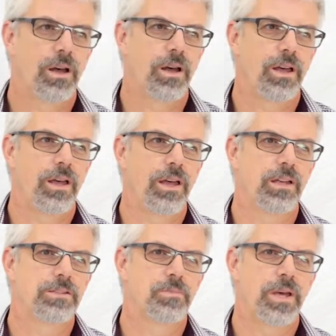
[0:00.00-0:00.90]
are
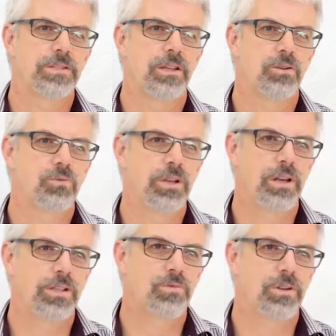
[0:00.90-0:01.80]
given basically three
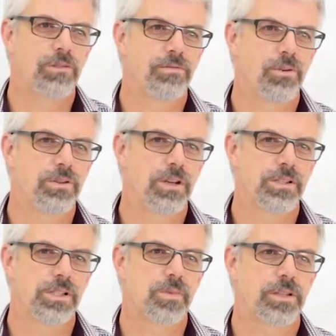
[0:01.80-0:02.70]
days worth of food that
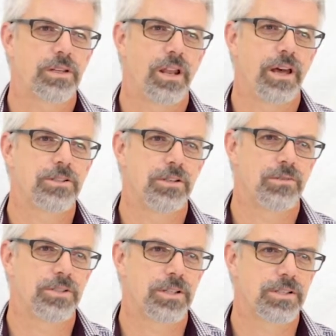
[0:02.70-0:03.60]
is expected to last you
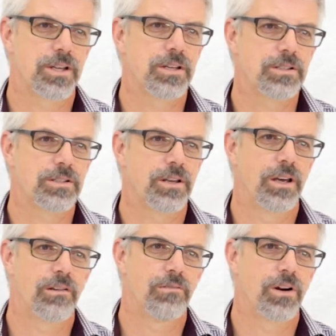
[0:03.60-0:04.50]
for six days,
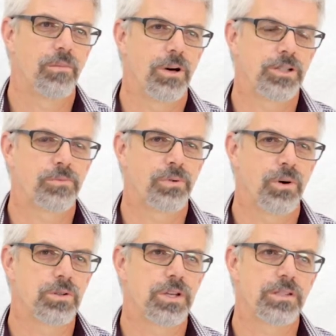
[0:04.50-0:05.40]
and very much
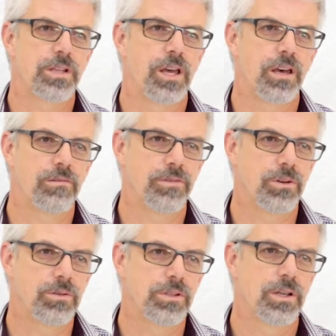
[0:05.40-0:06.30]
processed canned
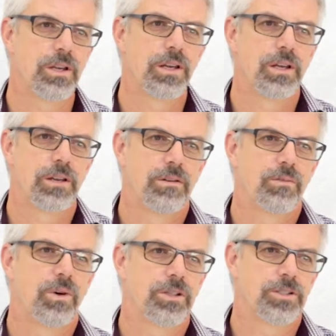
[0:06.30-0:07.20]
foods,
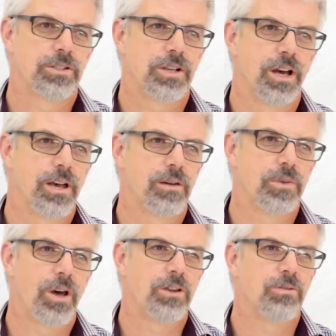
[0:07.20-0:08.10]
which I am
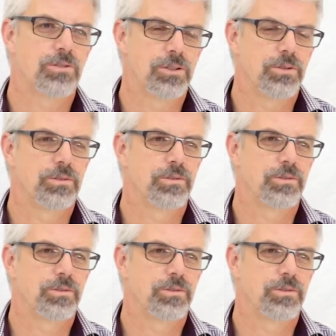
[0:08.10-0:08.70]
not used to